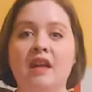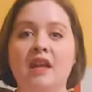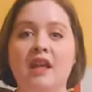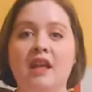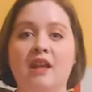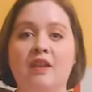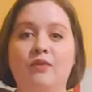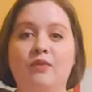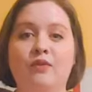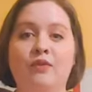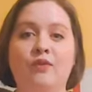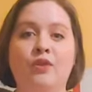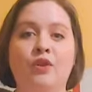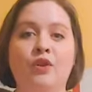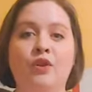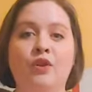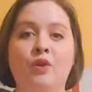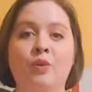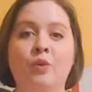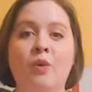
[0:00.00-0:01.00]
if
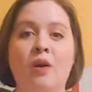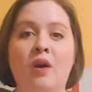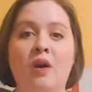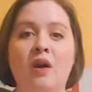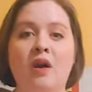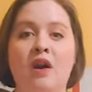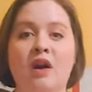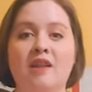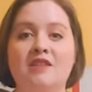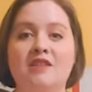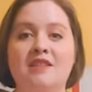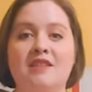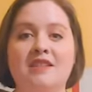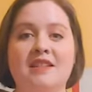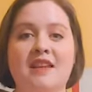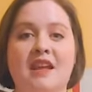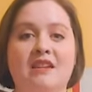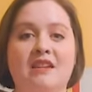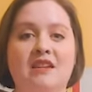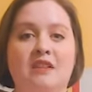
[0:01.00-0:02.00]
you want to
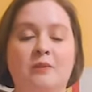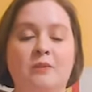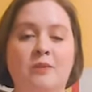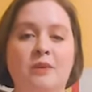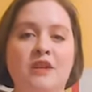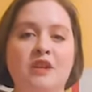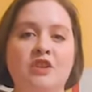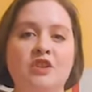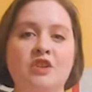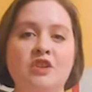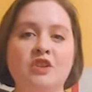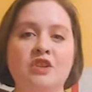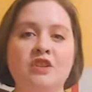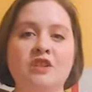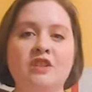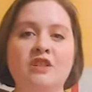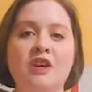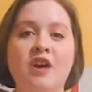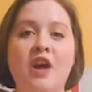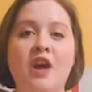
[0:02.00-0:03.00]
send us
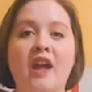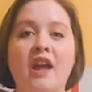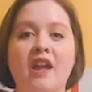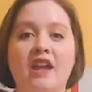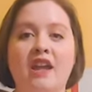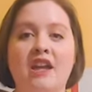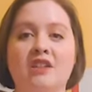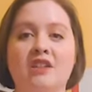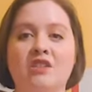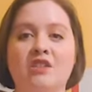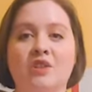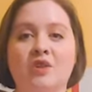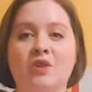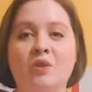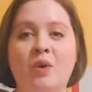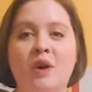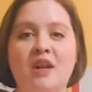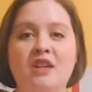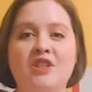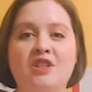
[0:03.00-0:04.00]
pictures, answer
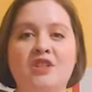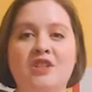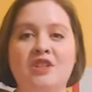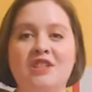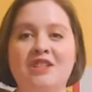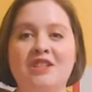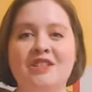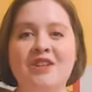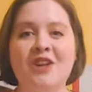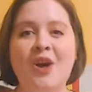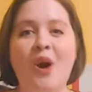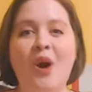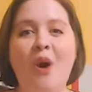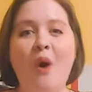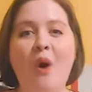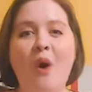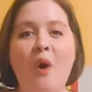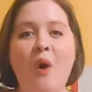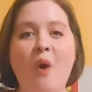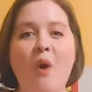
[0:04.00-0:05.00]
questions,
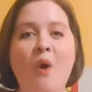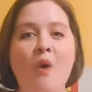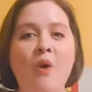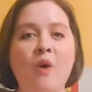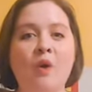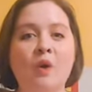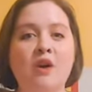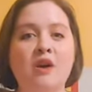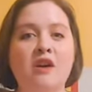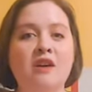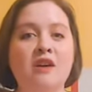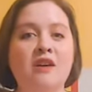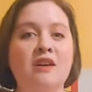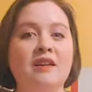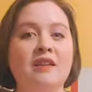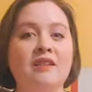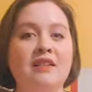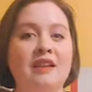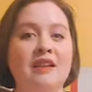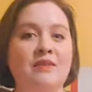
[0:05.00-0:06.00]
or
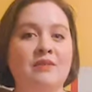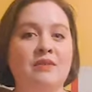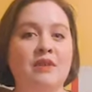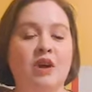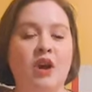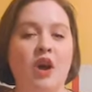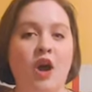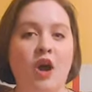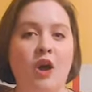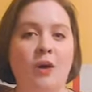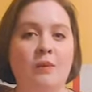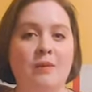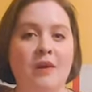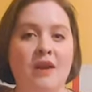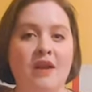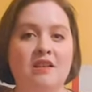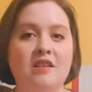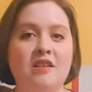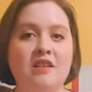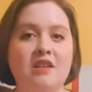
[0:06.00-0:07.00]
leave a
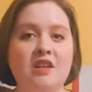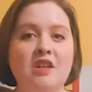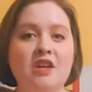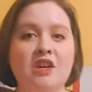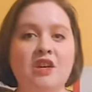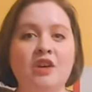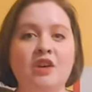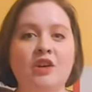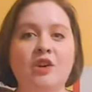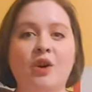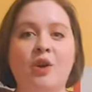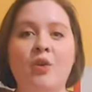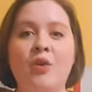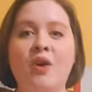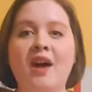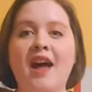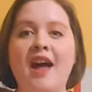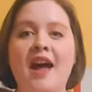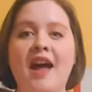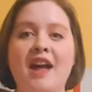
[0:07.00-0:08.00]
comment, go
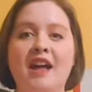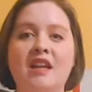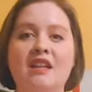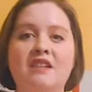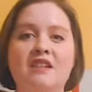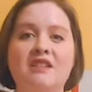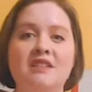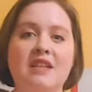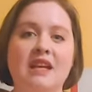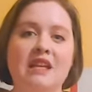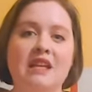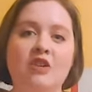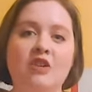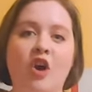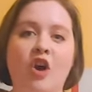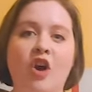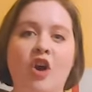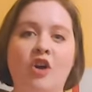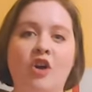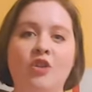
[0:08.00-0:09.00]
ahead, send
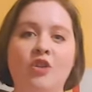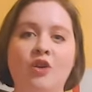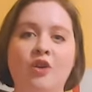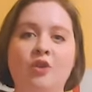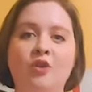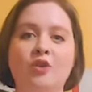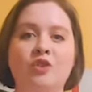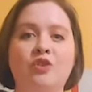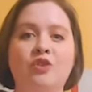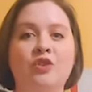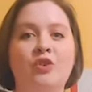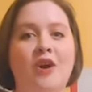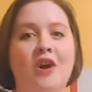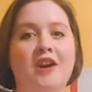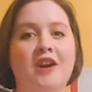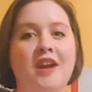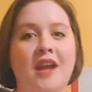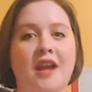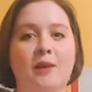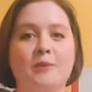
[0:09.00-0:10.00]
all those to our
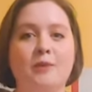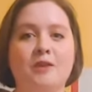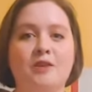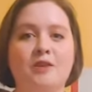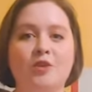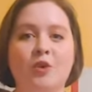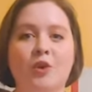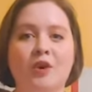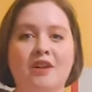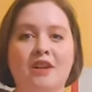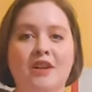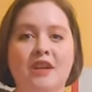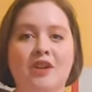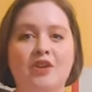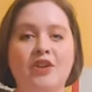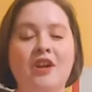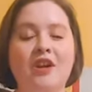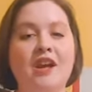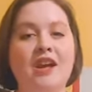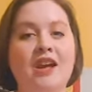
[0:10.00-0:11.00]
campus
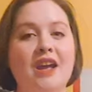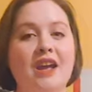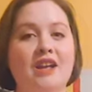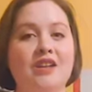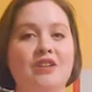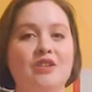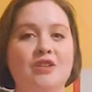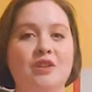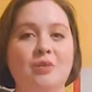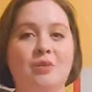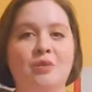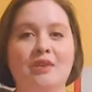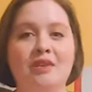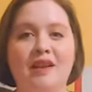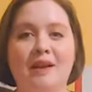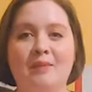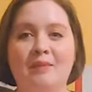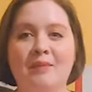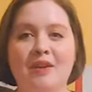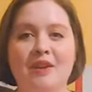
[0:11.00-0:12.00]
coordinator and she will
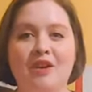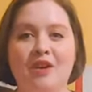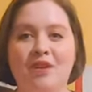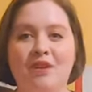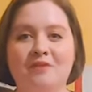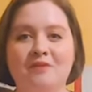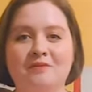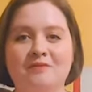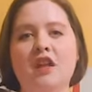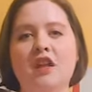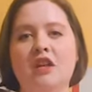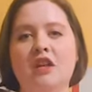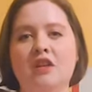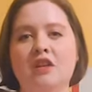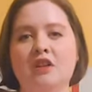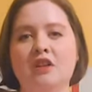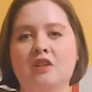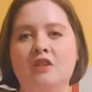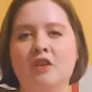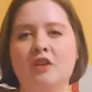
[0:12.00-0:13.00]
let me know.
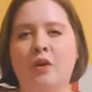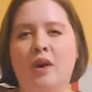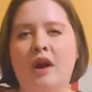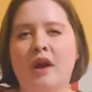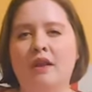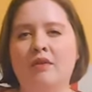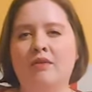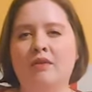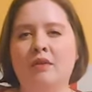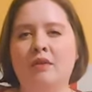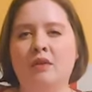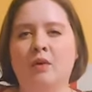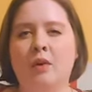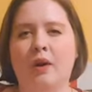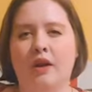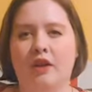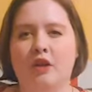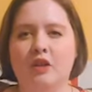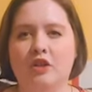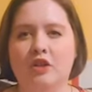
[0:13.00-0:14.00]
So I have a
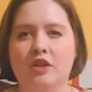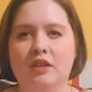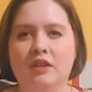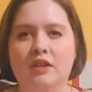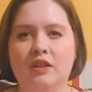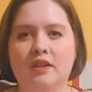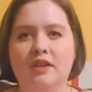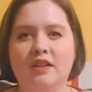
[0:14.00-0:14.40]
question.